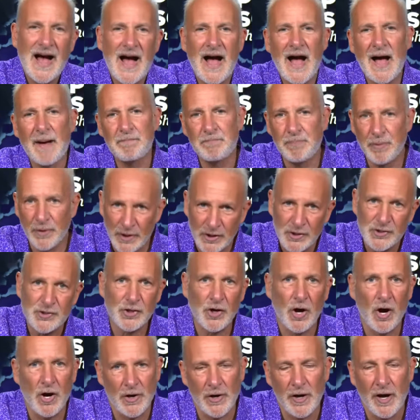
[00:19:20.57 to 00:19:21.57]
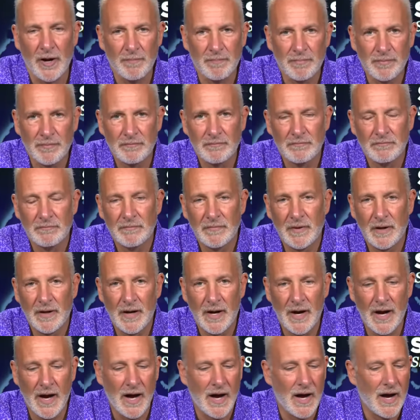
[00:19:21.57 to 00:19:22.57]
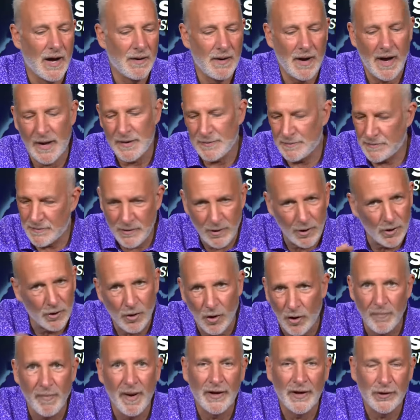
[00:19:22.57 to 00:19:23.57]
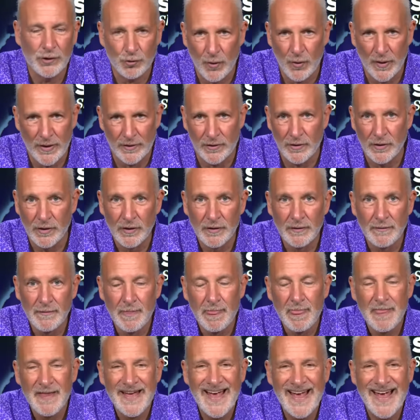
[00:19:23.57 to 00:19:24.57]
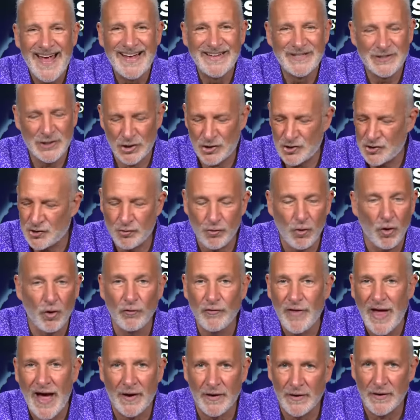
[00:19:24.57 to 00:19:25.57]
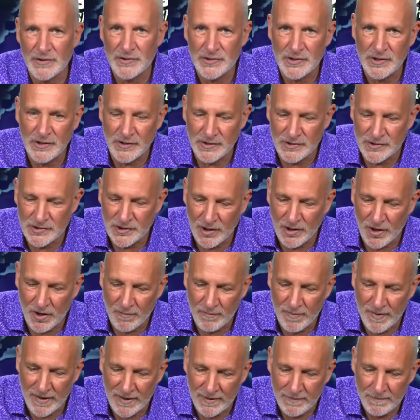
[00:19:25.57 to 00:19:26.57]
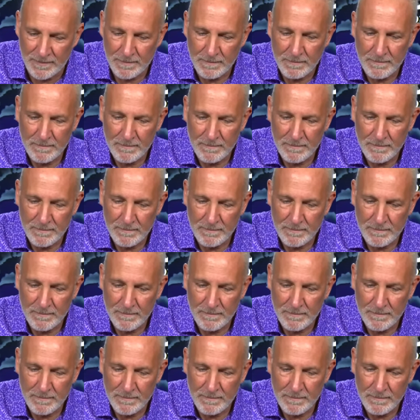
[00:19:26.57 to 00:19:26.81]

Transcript: I put a chart up. Uh, I you know go to my Twitter and just scroll down and see the CRB.